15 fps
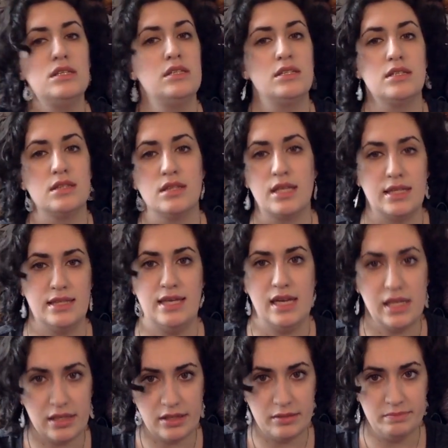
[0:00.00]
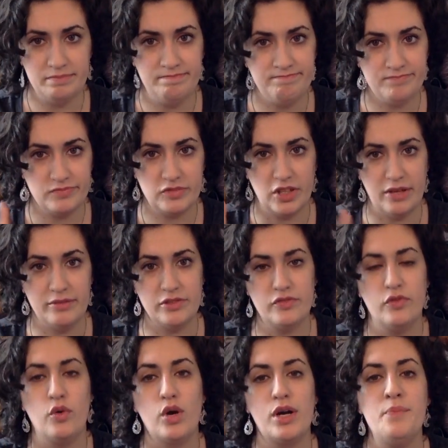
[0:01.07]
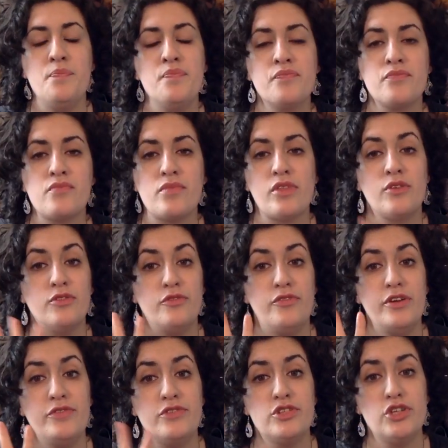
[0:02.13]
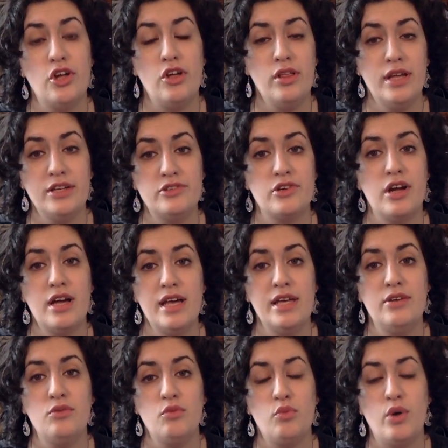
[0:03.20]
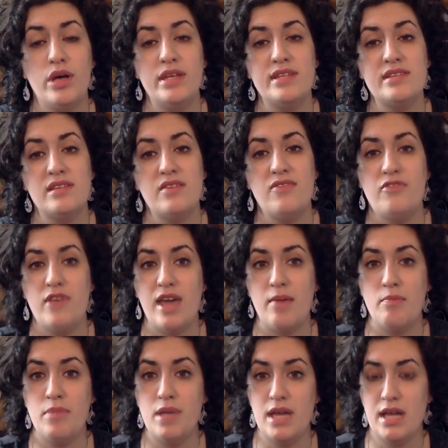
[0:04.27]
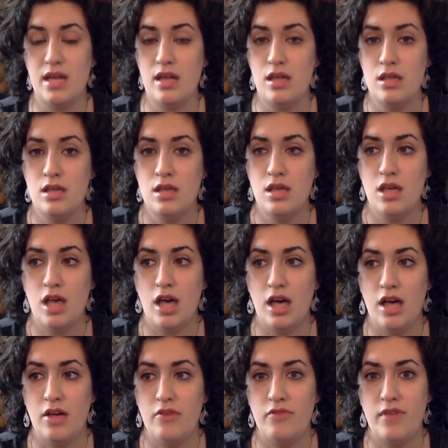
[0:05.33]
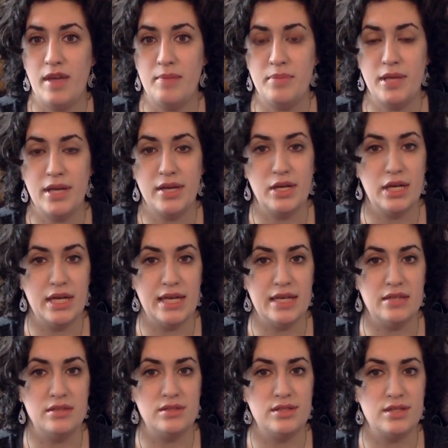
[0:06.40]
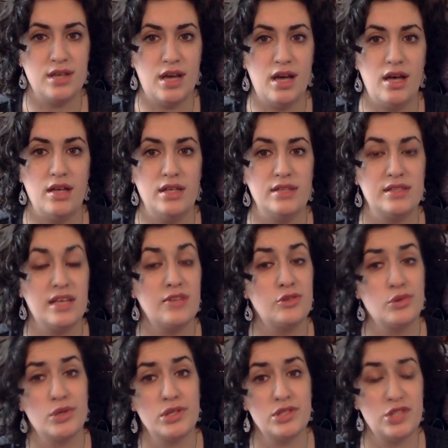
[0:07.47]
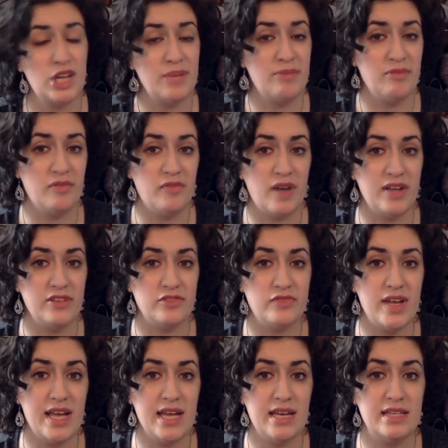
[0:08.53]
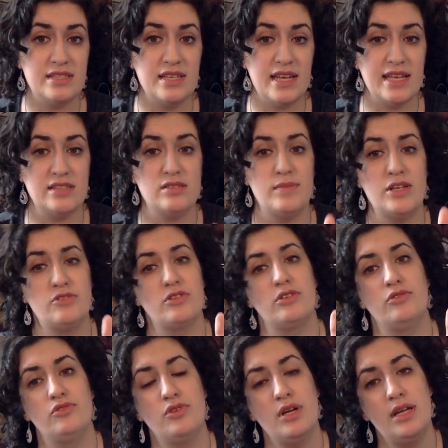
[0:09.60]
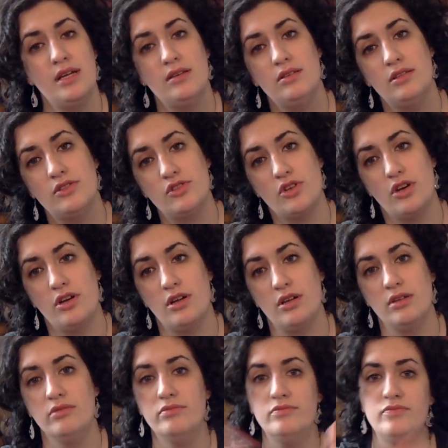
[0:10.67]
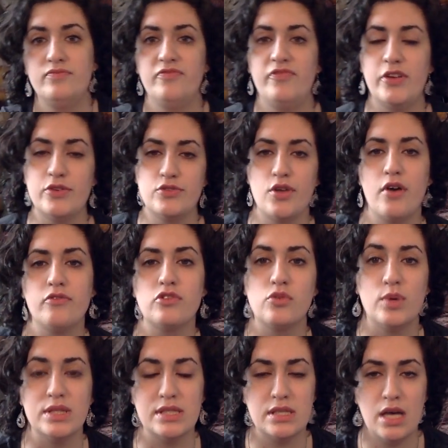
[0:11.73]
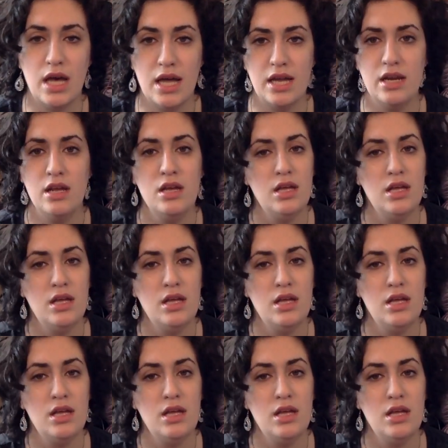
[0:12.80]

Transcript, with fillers: Didn't like that either. So that was four. The fifth shawl I tried was Vamping. Uh, vamping is, uh, it's got sort of the shape of the Find Your Fade. It's an asymmetrical triangle. It starts a veers off to one side,